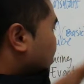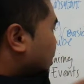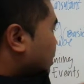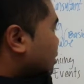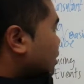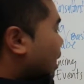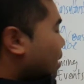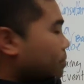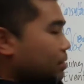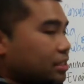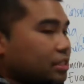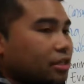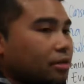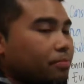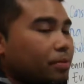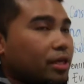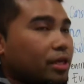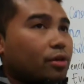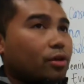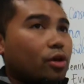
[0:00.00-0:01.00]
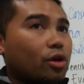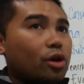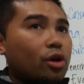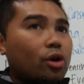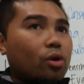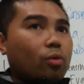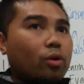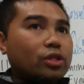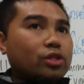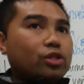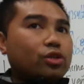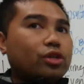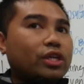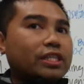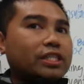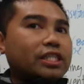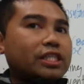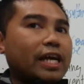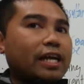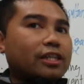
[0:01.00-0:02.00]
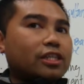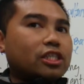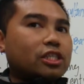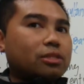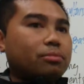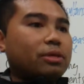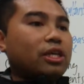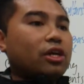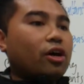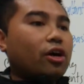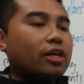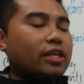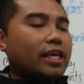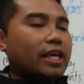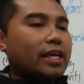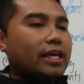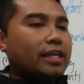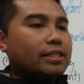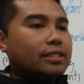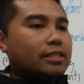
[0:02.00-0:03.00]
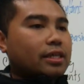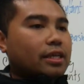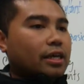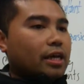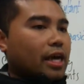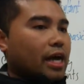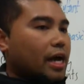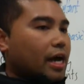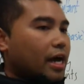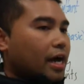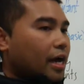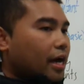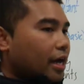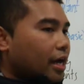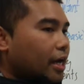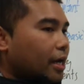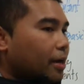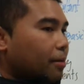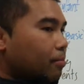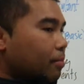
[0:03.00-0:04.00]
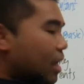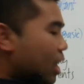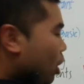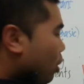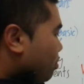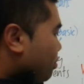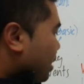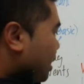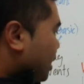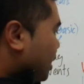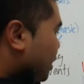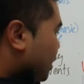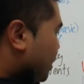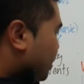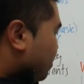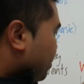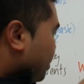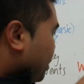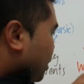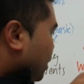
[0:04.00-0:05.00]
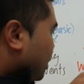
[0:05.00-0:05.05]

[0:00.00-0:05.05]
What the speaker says: the topics could be, what you can challenge me on is help me